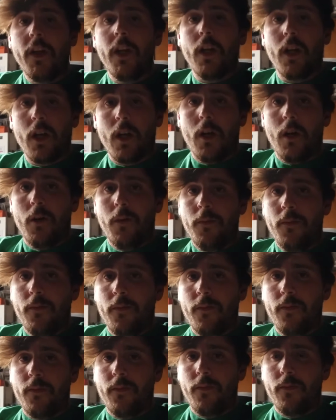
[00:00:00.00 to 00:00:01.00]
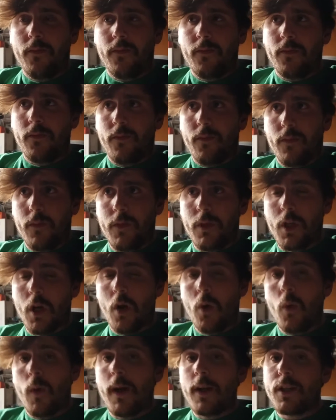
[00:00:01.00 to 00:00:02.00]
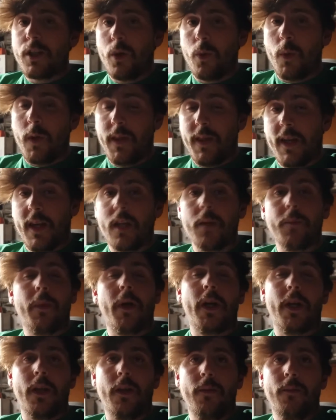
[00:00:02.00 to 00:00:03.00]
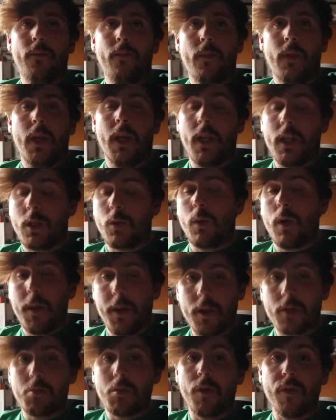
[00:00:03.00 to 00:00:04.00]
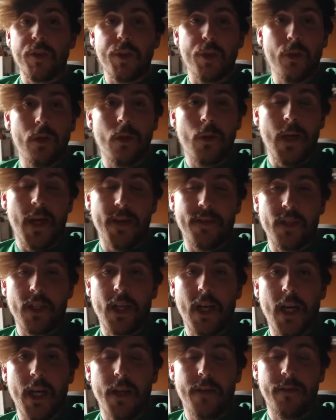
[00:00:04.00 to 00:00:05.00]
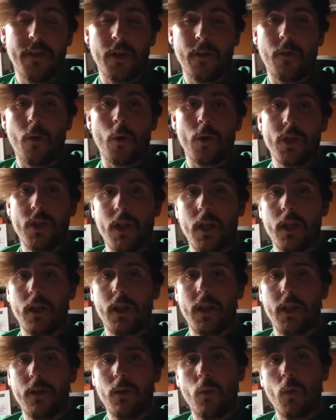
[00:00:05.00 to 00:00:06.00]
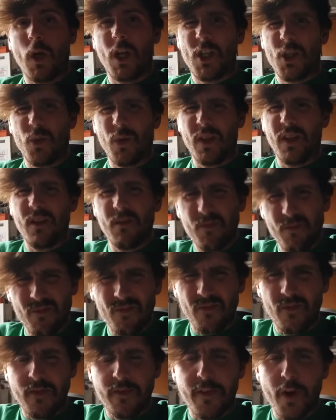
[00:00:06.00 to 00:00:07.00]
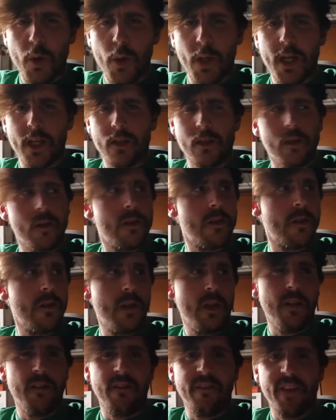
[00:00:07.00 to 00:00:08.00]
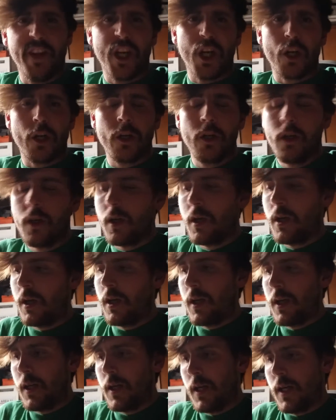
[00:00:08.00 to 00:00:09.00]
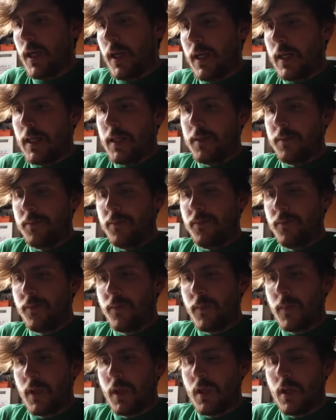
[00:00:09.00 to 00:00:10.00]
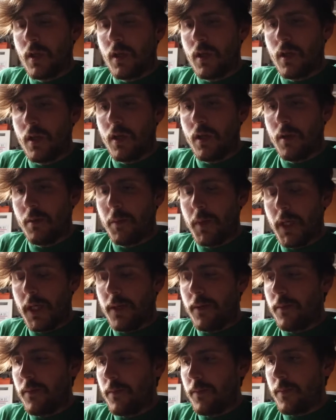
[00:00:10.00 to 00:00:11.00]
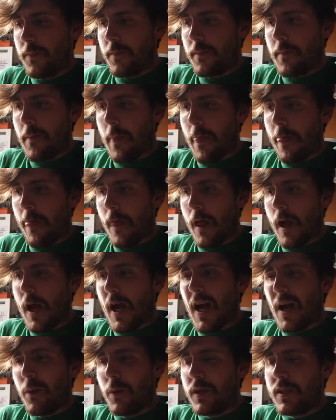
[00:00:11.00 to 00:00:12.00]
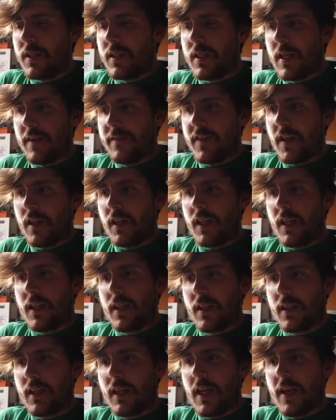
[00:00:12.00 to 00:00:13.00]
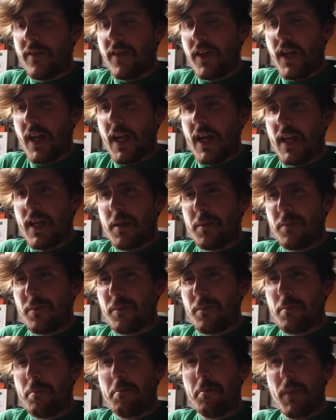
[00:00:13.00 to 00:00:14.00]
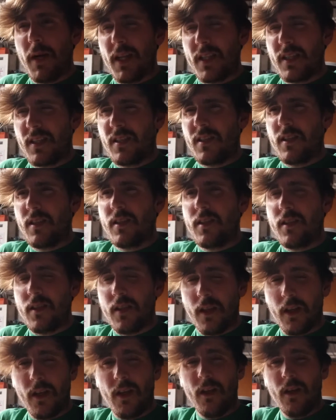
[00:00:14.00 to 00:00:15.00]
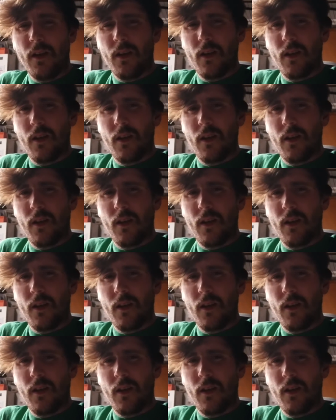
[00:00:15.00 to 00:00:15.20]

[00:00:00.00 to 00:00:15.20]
a go. Don't watch it with anybody. It is one of those movies you do have to kind of, unfortunately, watch with focus and vigor. But I would definitely give it a must-see